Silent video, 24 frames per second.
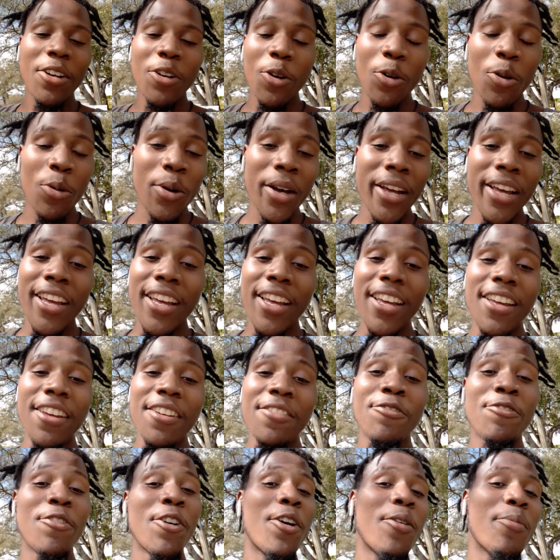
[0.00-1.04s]
away
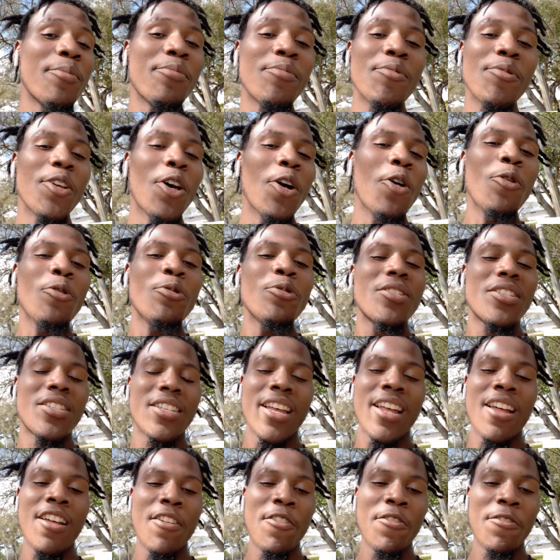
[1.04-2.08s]
from
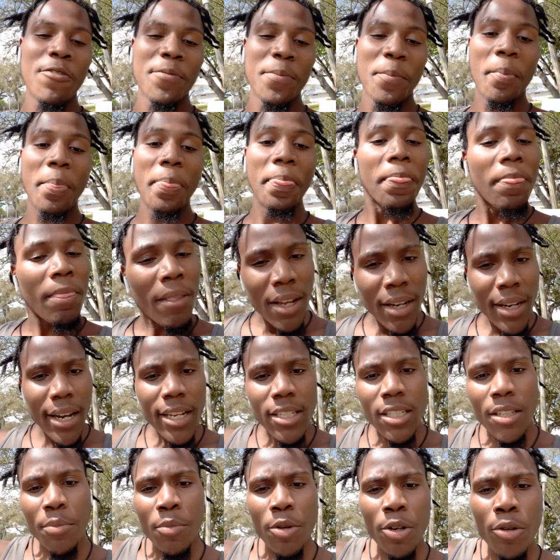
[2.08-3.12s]
yourself. And
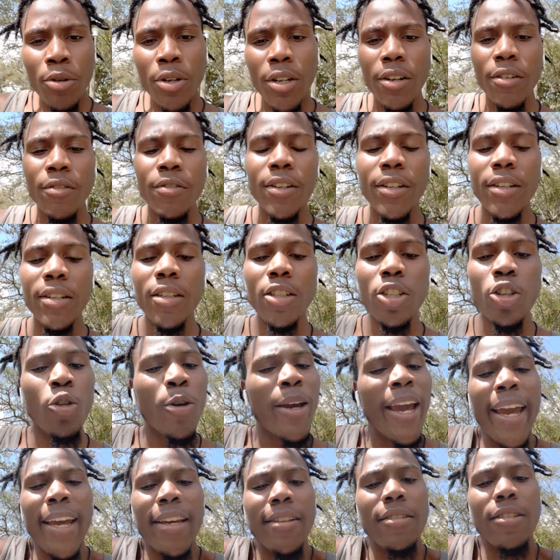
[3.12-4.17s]
that's the beauty of it. You
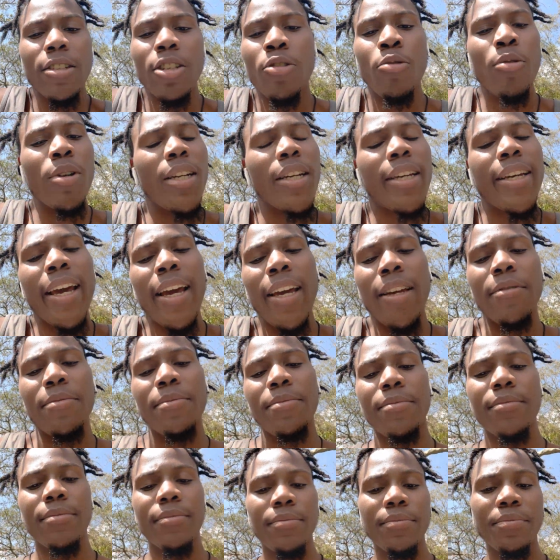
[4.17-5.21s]
can't. You really can't.
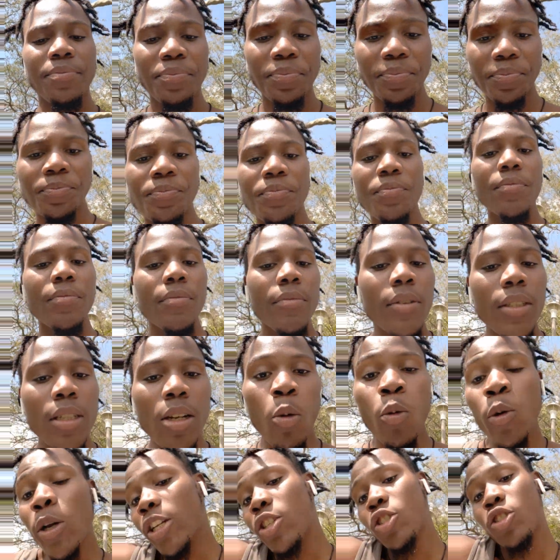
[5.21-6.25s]

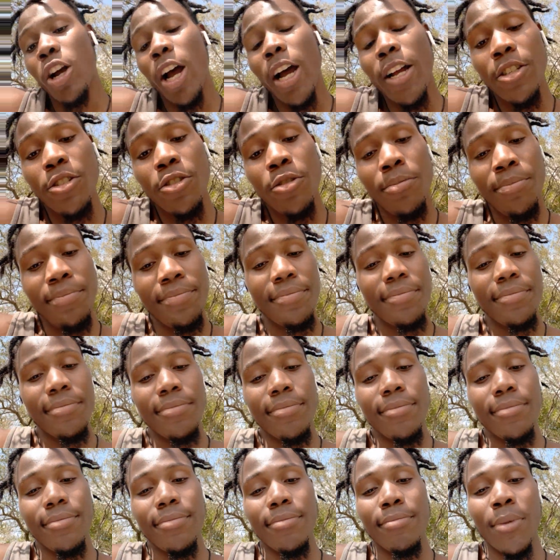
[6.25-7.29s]
We can try to,
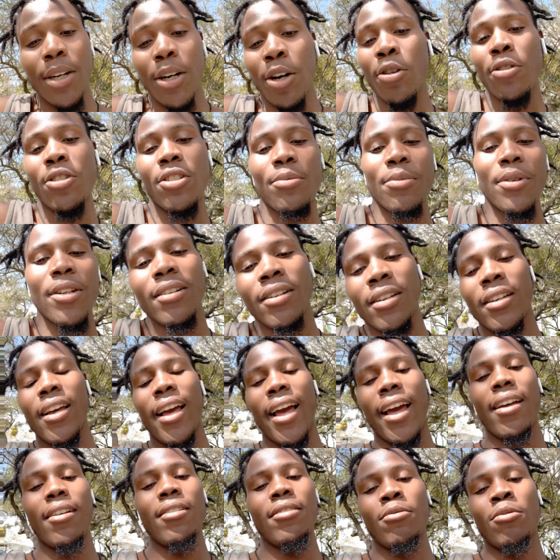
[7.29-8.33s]
but ultimately,
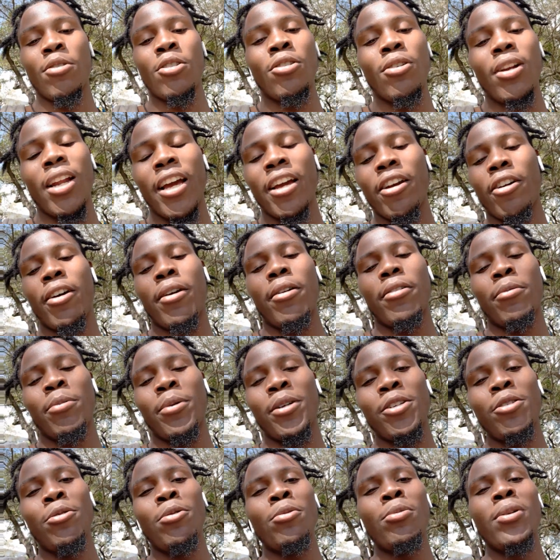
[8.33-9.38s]
when you
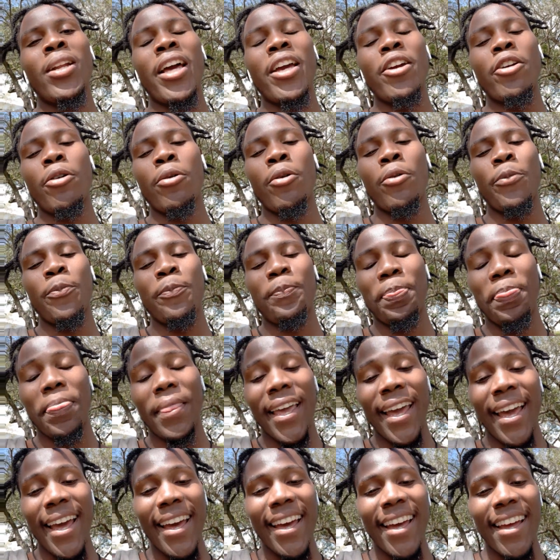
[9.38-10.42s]
lay your
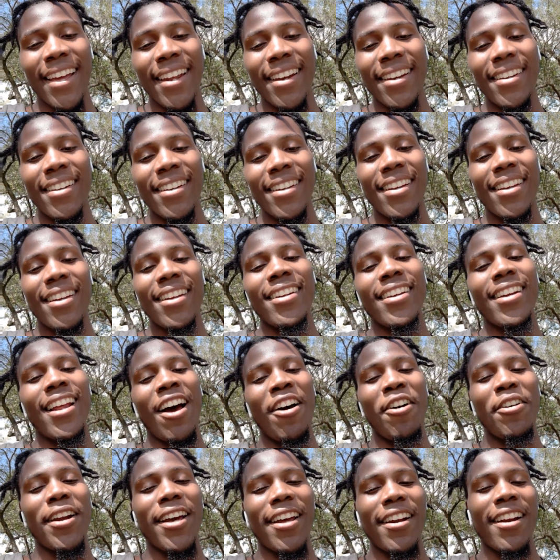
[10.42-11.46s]
head
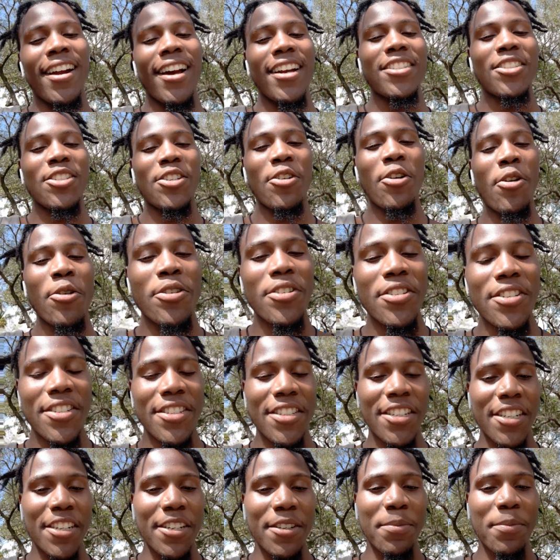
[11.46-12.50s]
down at night to go to
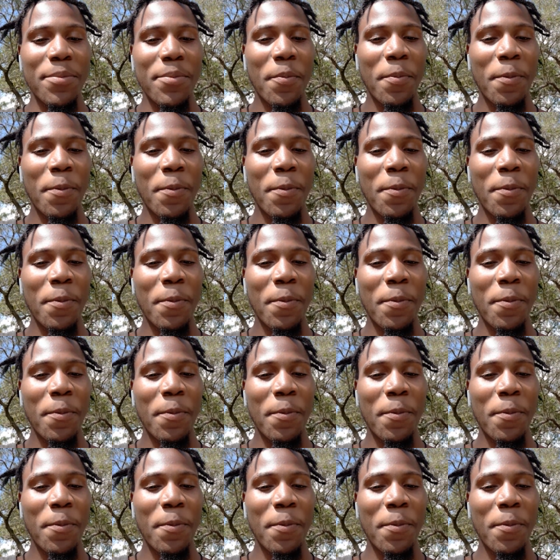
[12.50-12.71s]
sleep,